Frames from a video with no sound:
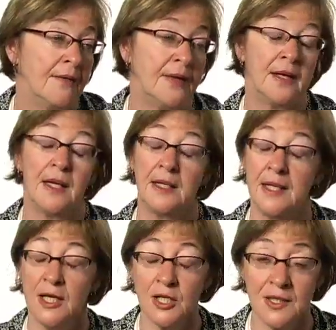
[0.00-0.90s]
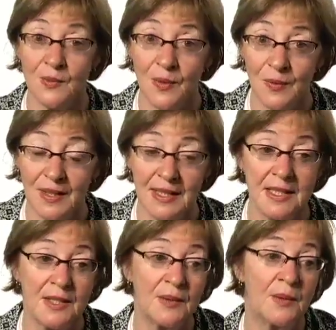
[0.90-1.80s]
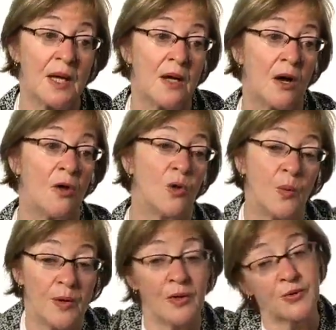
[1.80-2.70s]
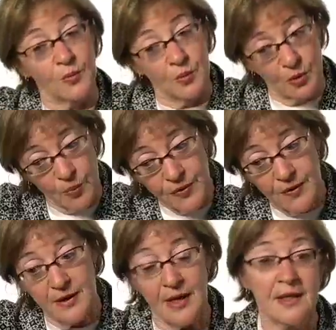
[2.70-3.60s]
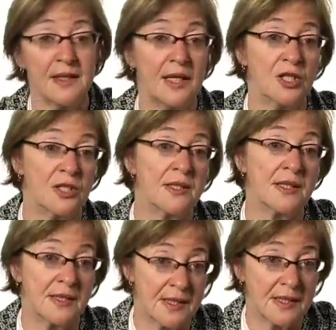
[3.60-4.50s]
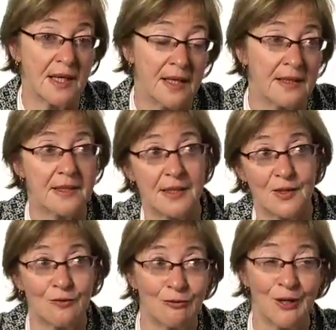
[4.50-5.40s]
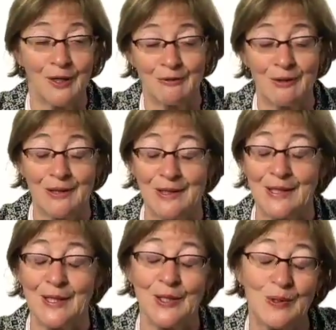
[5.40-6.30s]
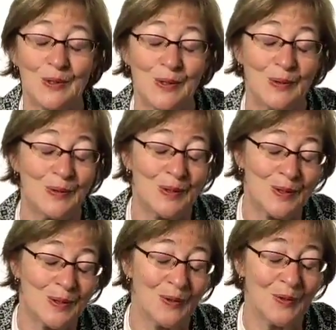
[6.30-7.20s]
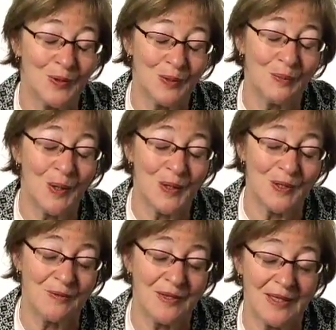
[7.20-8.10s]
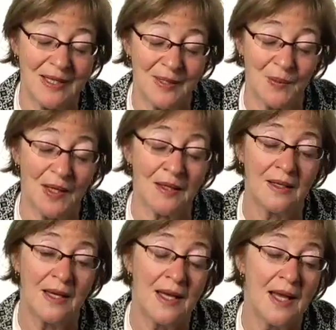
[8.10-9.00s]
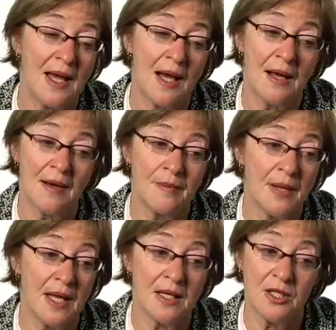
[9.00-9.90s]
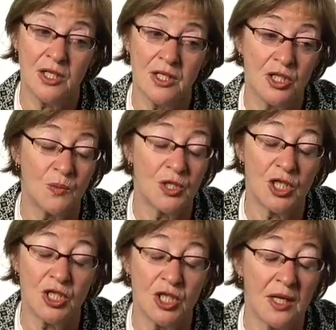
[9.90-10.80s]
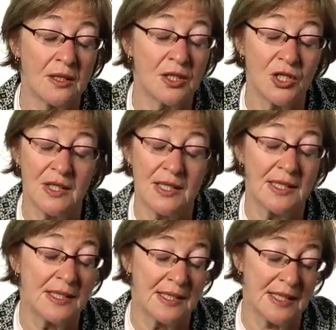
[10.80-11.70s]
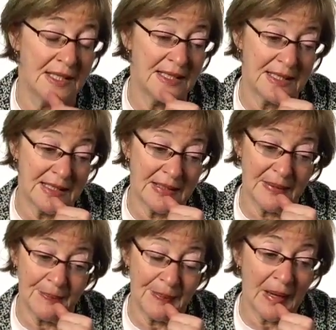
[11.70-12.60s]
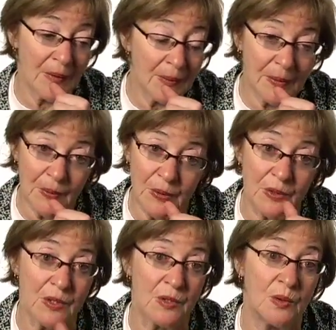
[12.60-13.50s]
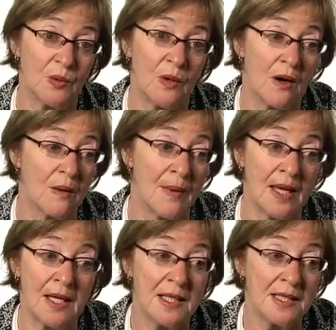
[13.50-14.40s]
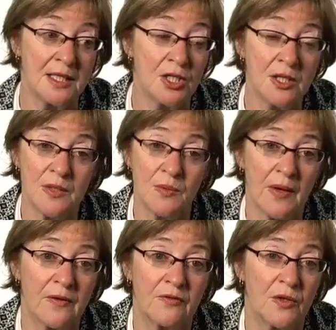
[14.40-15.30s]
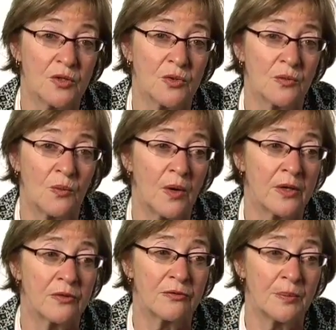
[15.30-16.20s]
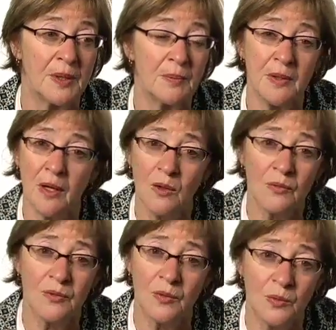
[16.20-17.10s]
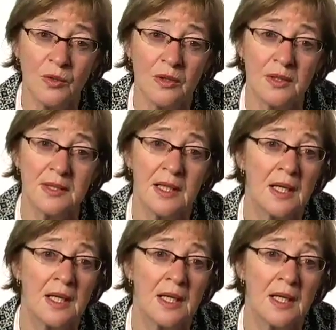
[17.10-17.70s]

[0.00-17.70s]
the United Nations when we need to, although we also work with the United Nations because it's kind of schizophrenic around this issue, so there's good parts of it as well. Um, and just we just challenge these these uh, power brokers who are making decisions around the future of water for people all over the world